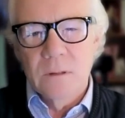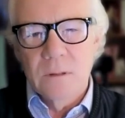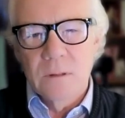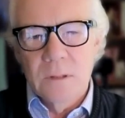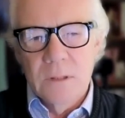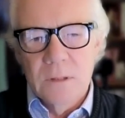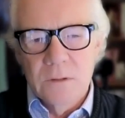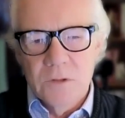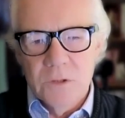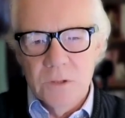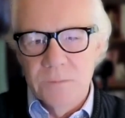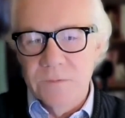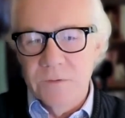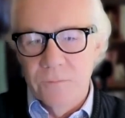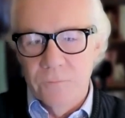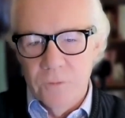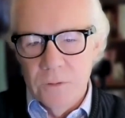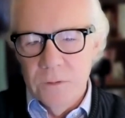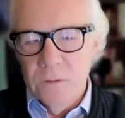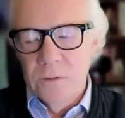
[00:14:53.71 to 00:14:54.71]
in terms
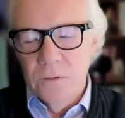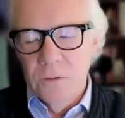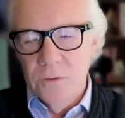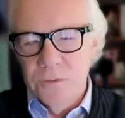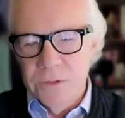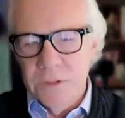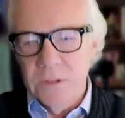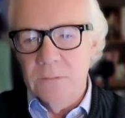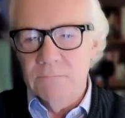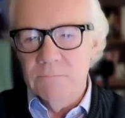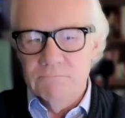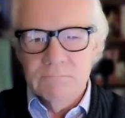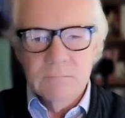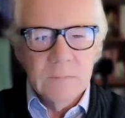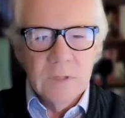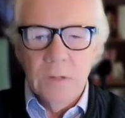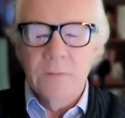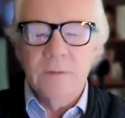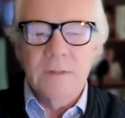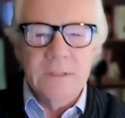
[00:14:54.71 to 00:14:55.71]
of using,
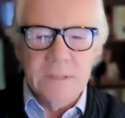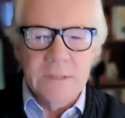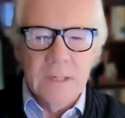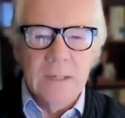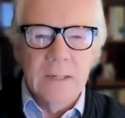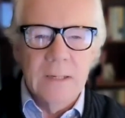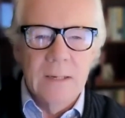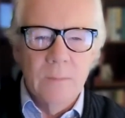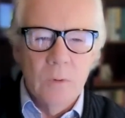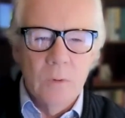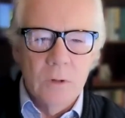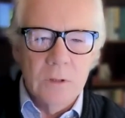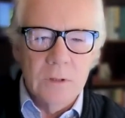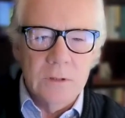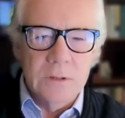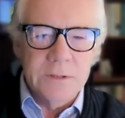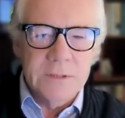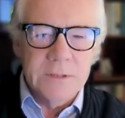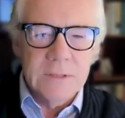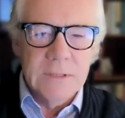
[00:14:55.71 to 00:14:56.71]
these AI
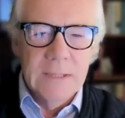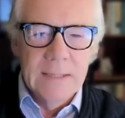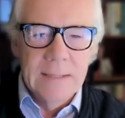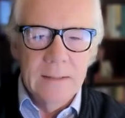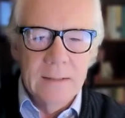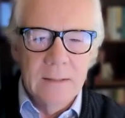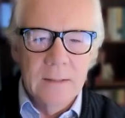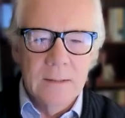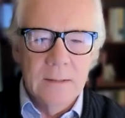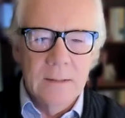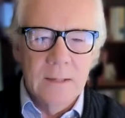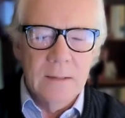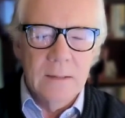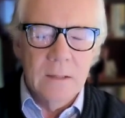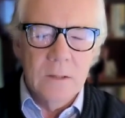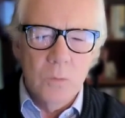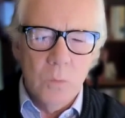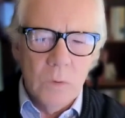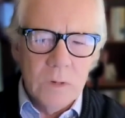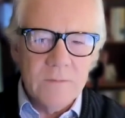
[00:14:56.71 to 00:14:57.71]
models. And
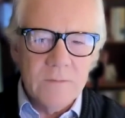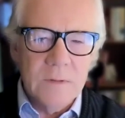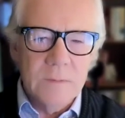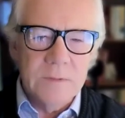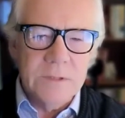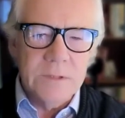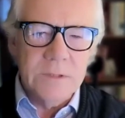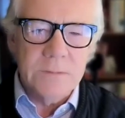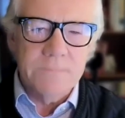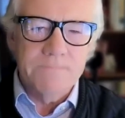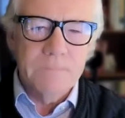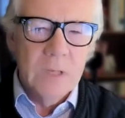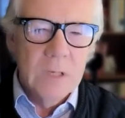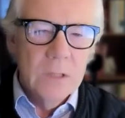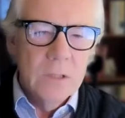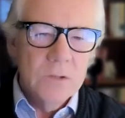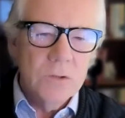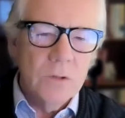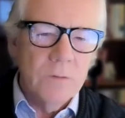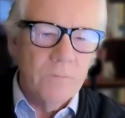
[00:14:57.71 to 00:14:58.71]
one of them is
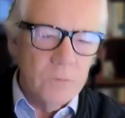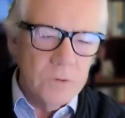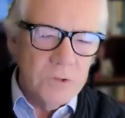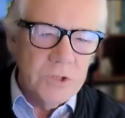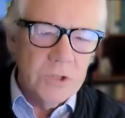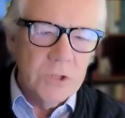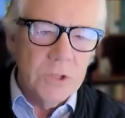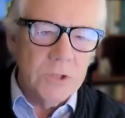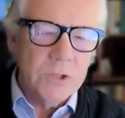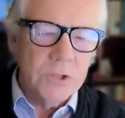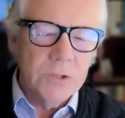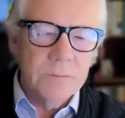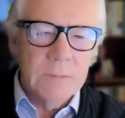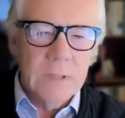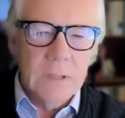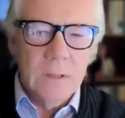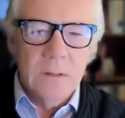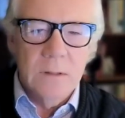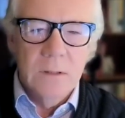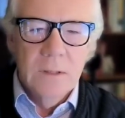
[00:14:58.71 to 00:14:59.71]
sort of research.
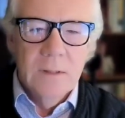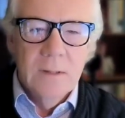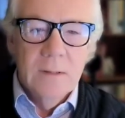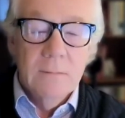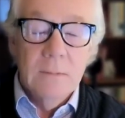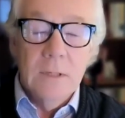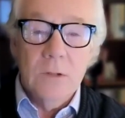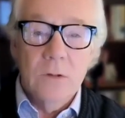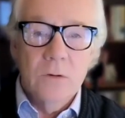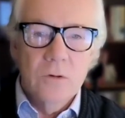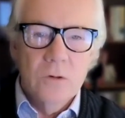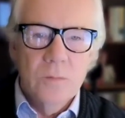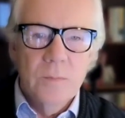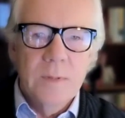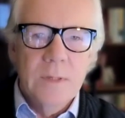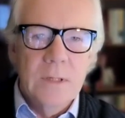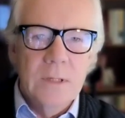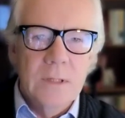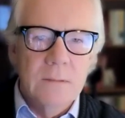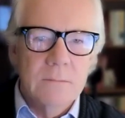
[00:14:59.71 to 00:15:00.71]
Now, that could
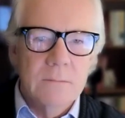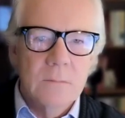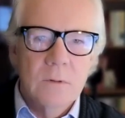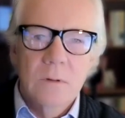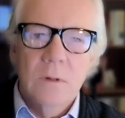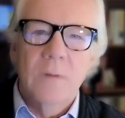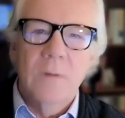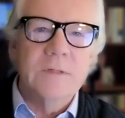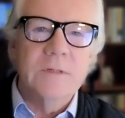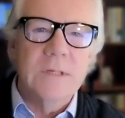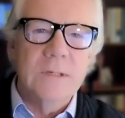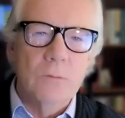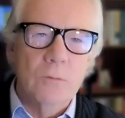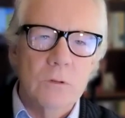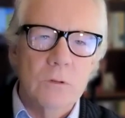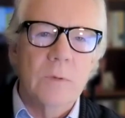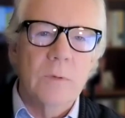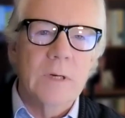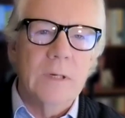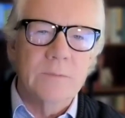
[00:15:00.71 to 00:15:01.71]
be obviously
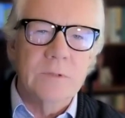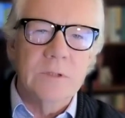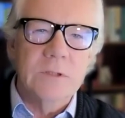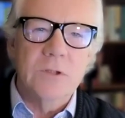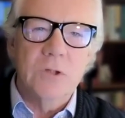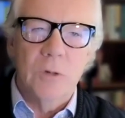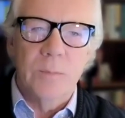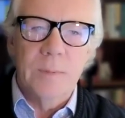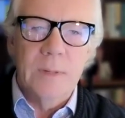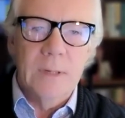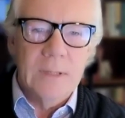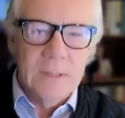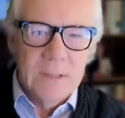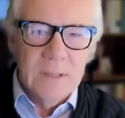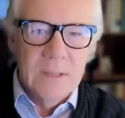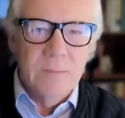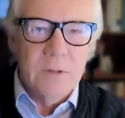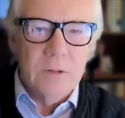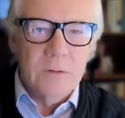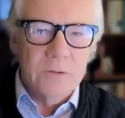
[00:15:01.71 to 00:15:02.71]
the way up to top
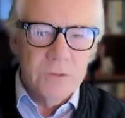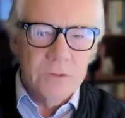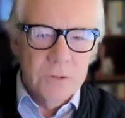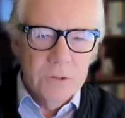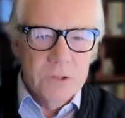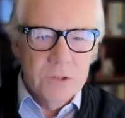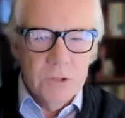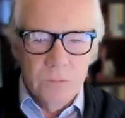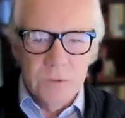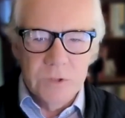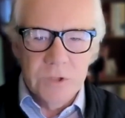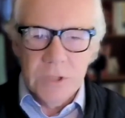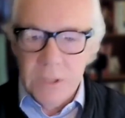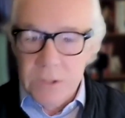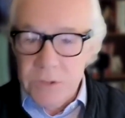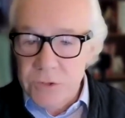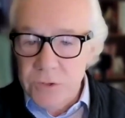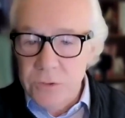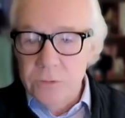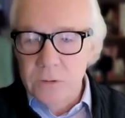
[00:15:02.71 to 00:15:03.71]
academic research, in which
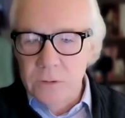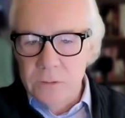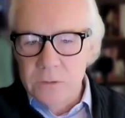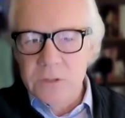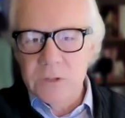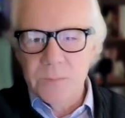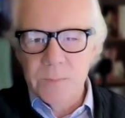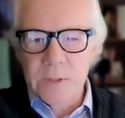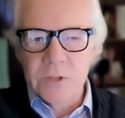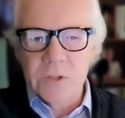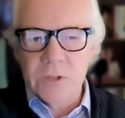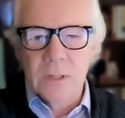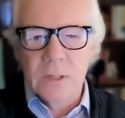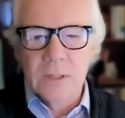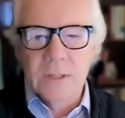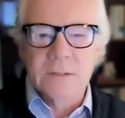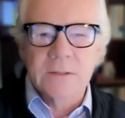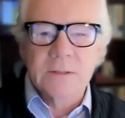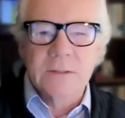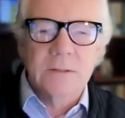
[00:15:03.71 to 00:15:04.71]
case you'd go to
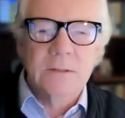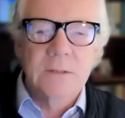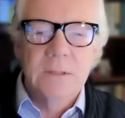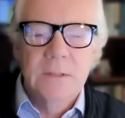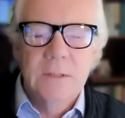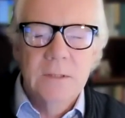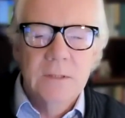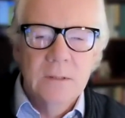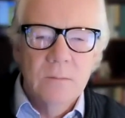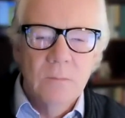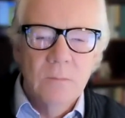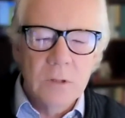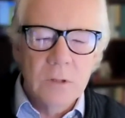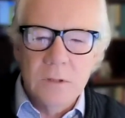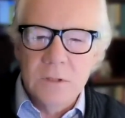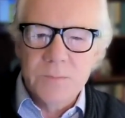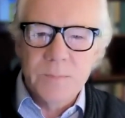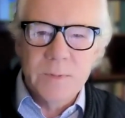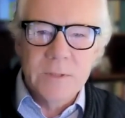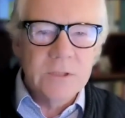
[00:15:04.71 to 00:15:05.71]
specialized
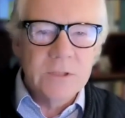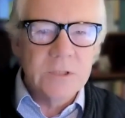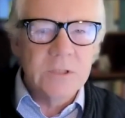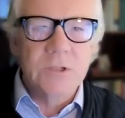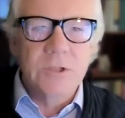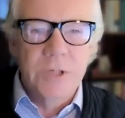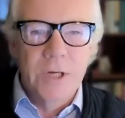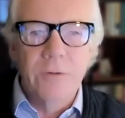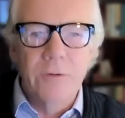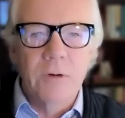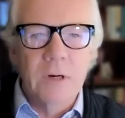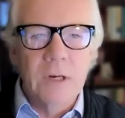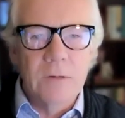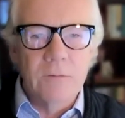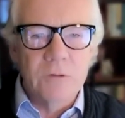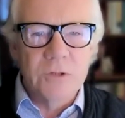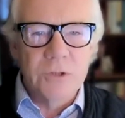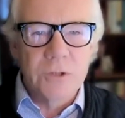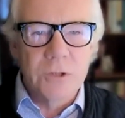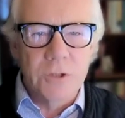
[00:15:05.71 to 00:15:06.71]
models, but just generally
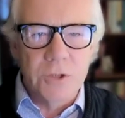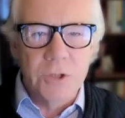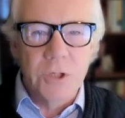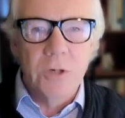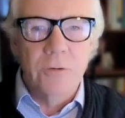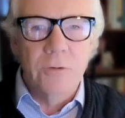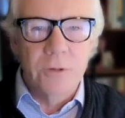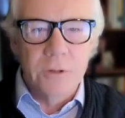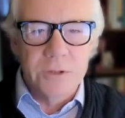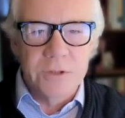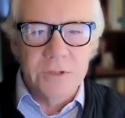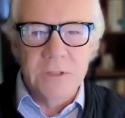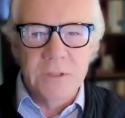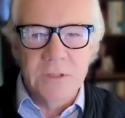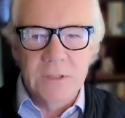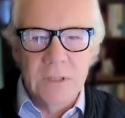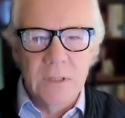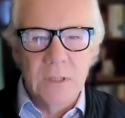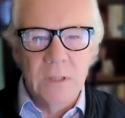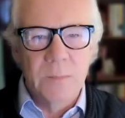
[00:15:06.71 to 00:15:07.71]
research,
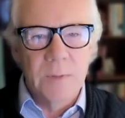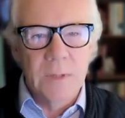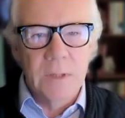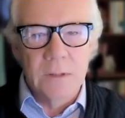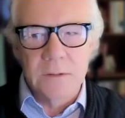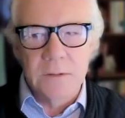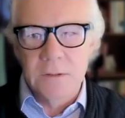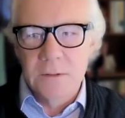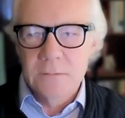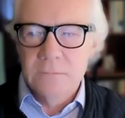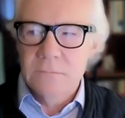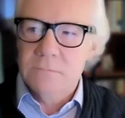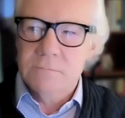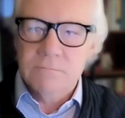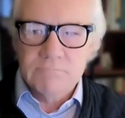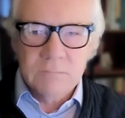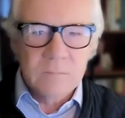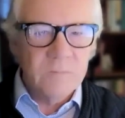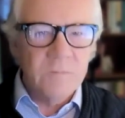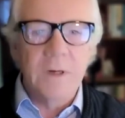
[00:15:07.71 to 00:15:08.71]
curiosity about
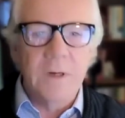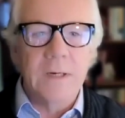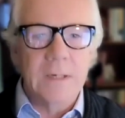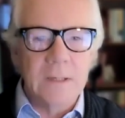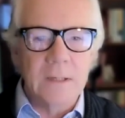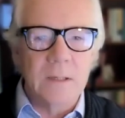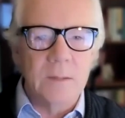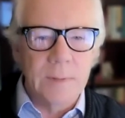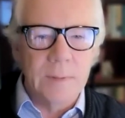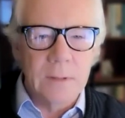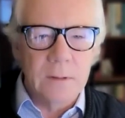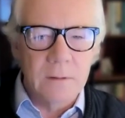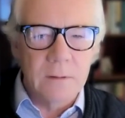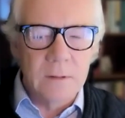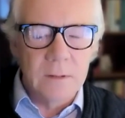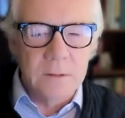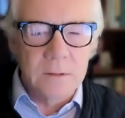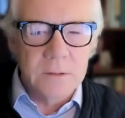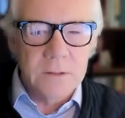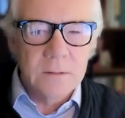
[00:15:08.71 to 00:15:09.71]
finding out about
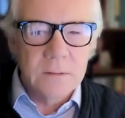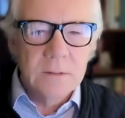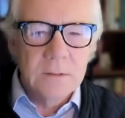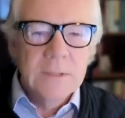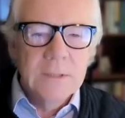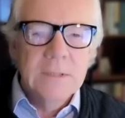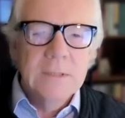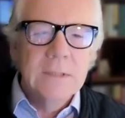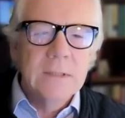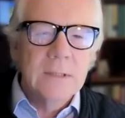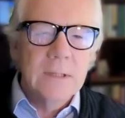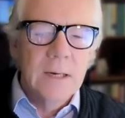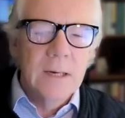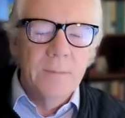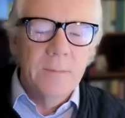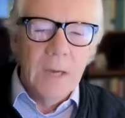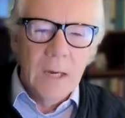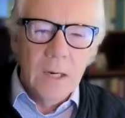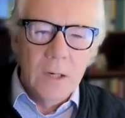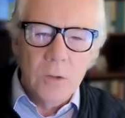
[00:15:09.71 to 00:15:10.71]
things.
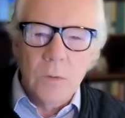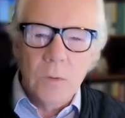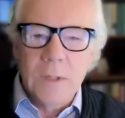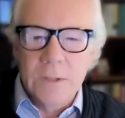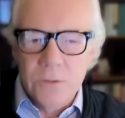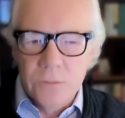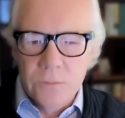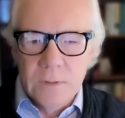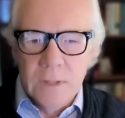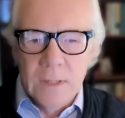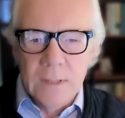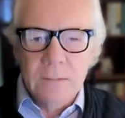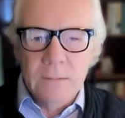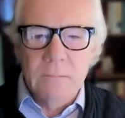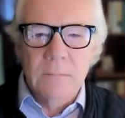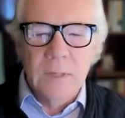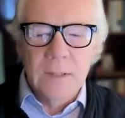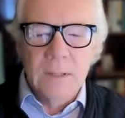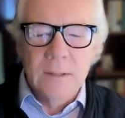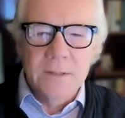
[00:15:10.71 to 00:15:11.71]
How do I do that?
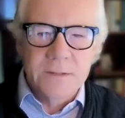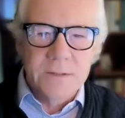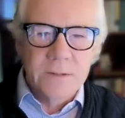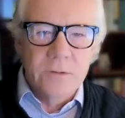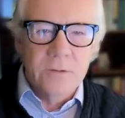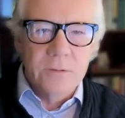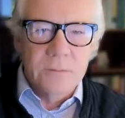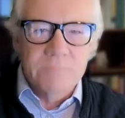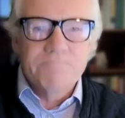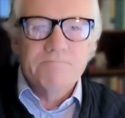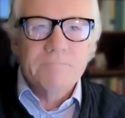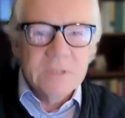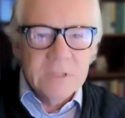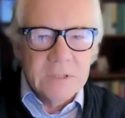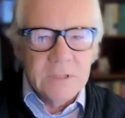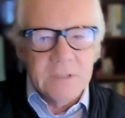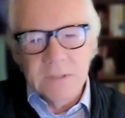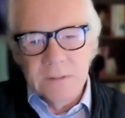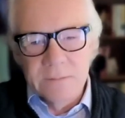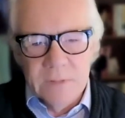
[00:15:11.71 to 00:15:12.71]
And is there a
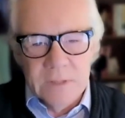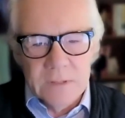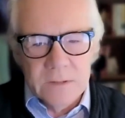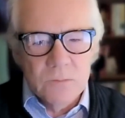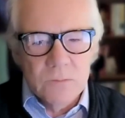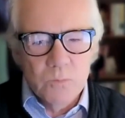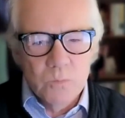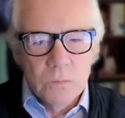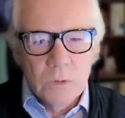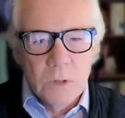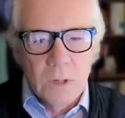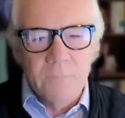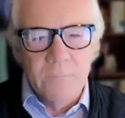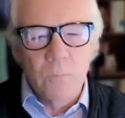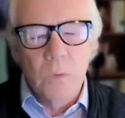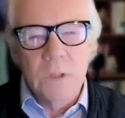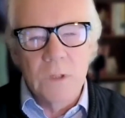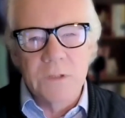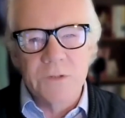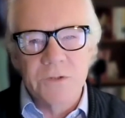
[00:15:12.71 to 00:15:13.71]
system that's kind
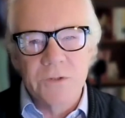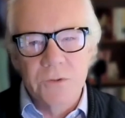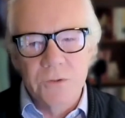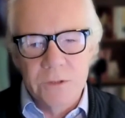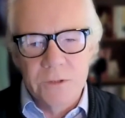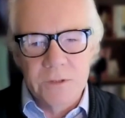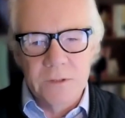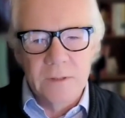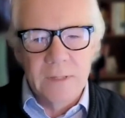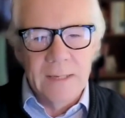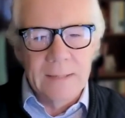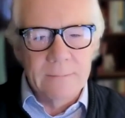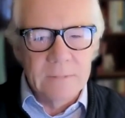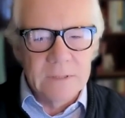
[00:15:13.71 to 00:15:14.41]
of well suited to that?